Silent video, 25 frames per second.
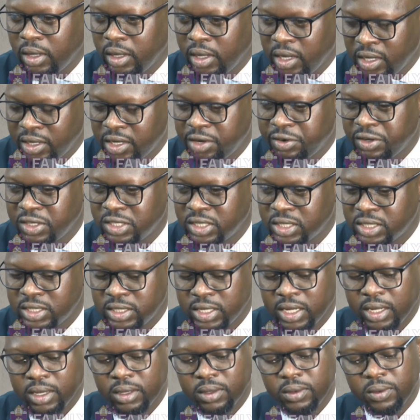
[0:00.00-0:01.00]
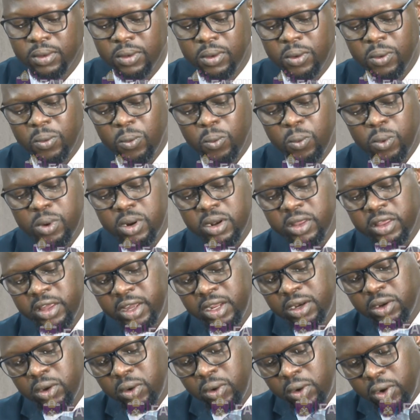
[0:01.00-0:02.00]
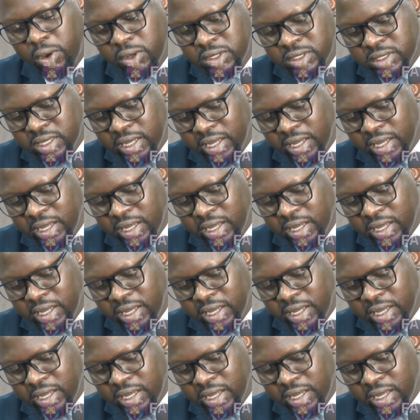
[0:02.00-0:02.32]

in the register, we'll then close